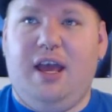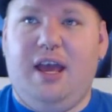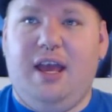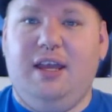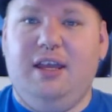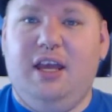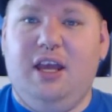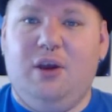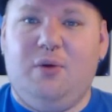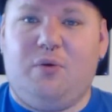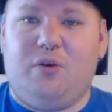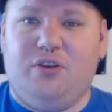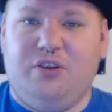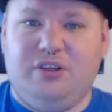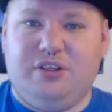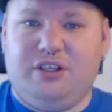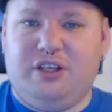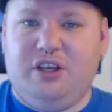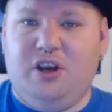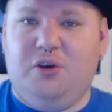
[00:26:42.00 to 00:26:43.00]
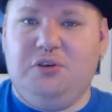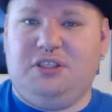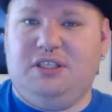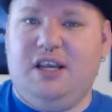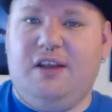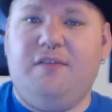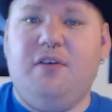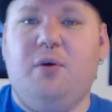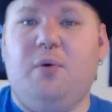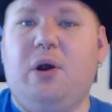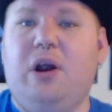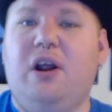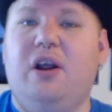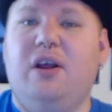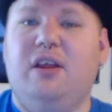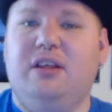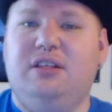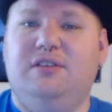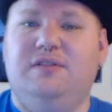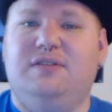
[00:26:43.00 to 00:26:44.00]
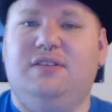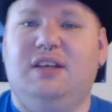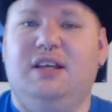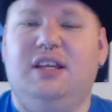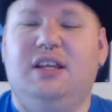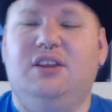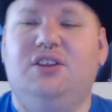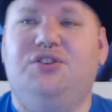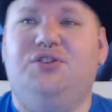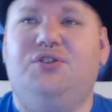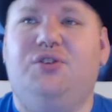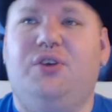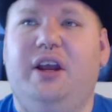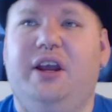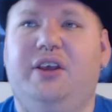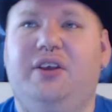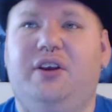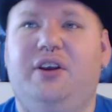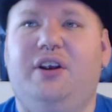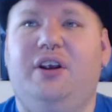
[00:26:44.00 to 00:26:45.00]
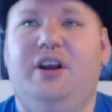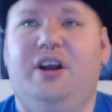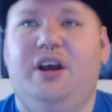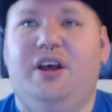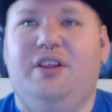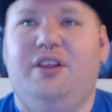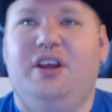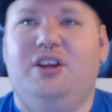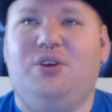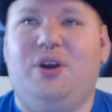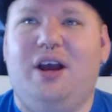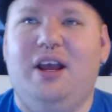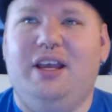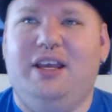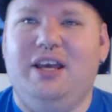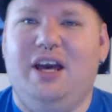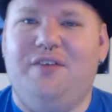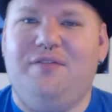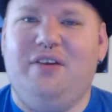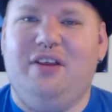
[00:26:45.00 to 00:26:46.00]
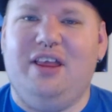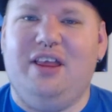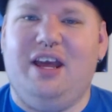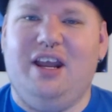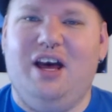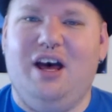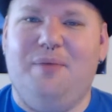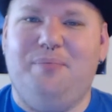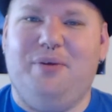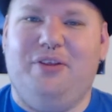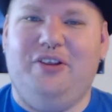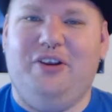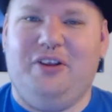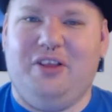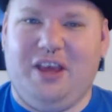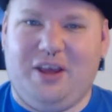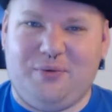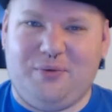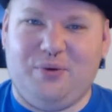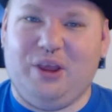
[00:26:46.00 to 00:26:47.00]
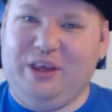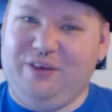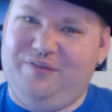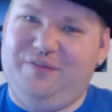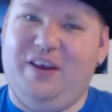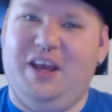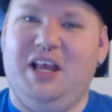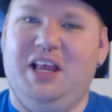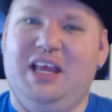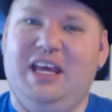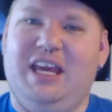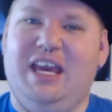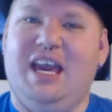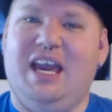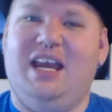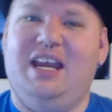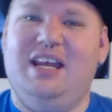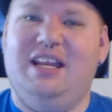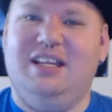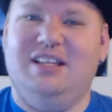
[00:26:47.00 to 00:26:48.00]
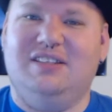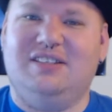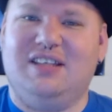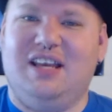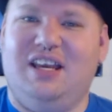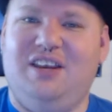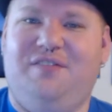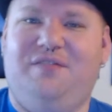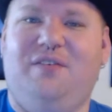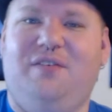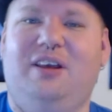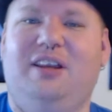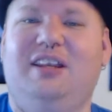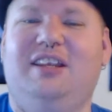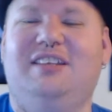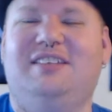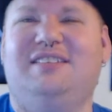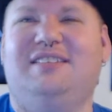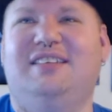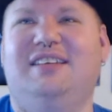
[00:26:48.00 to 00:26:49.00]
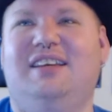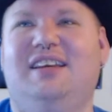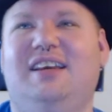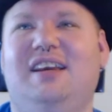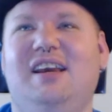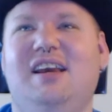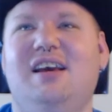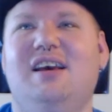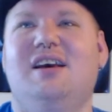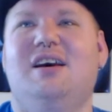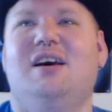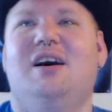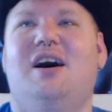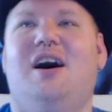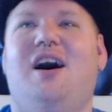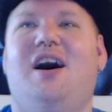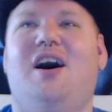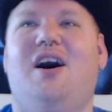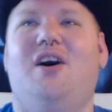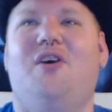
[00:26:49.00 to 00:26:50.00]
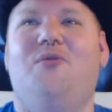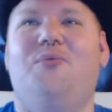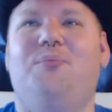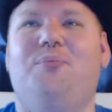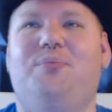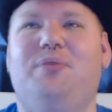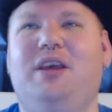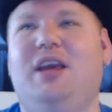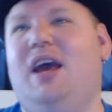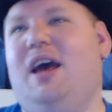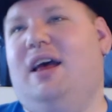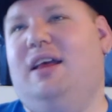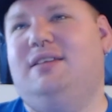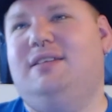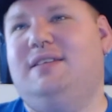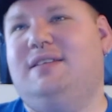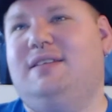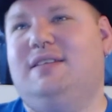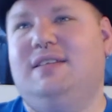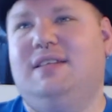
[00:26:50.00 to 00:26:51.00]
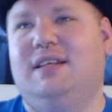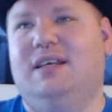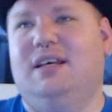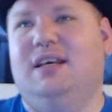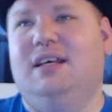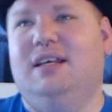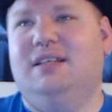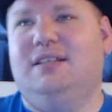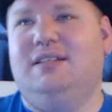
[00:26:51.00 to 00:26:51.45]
ending where there's ghosts everywhere that you've seen in the trailer, they try and cover that up, and they're like really failing at it, and it's kind of funny to see. But yeah, it's